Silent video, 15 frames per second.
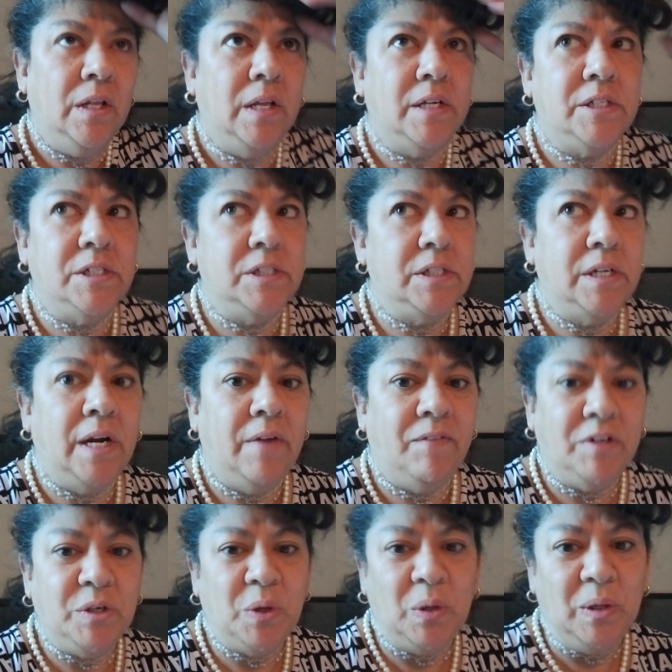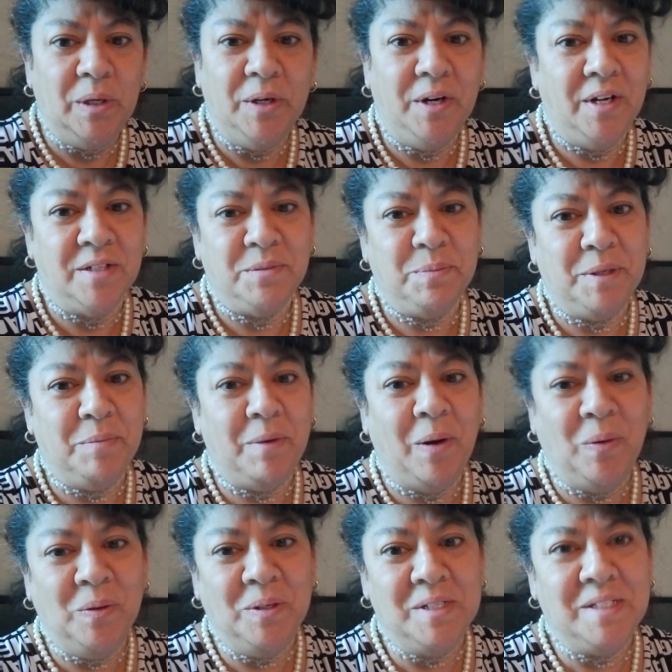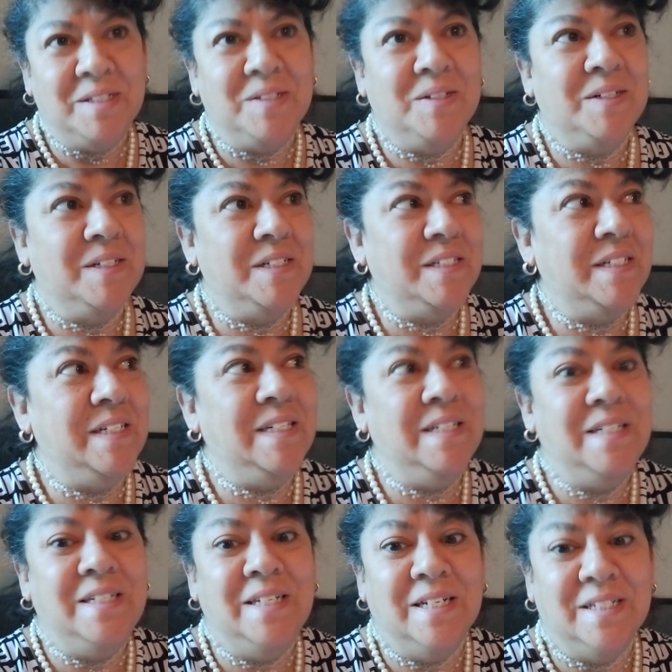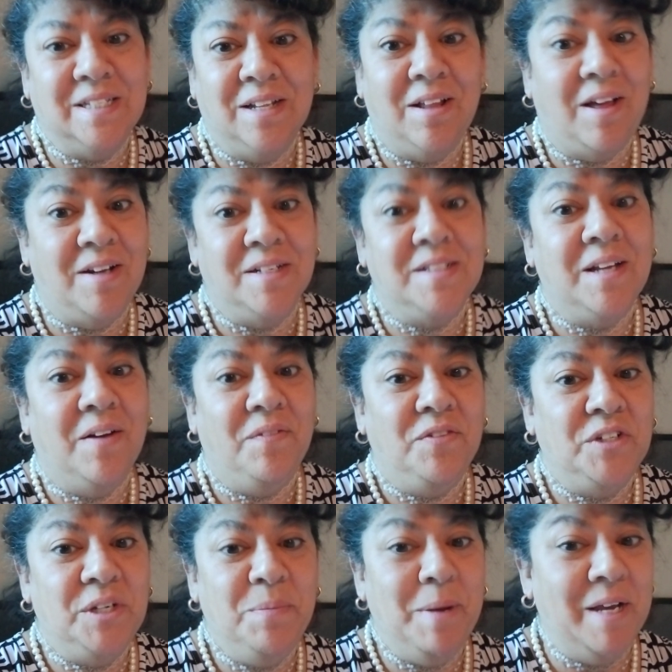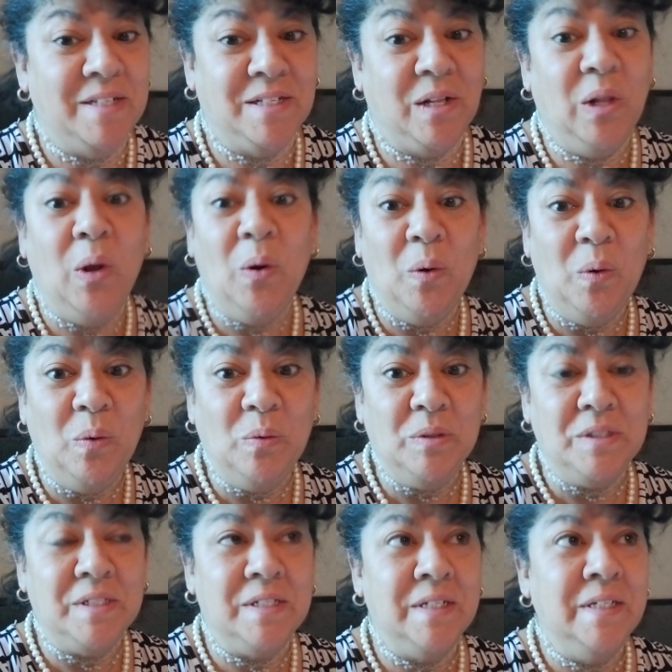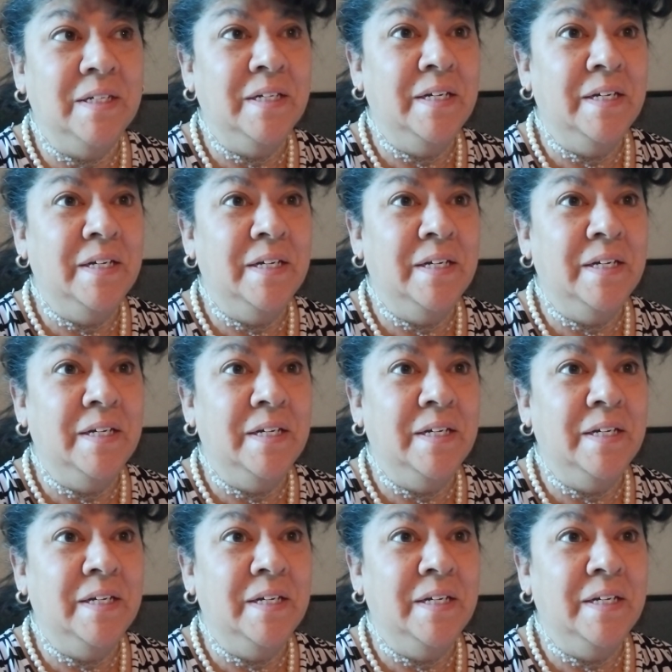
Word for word: Like she should have a totally good husband, my older sister, because she does a lot of stuff. She makes clothes.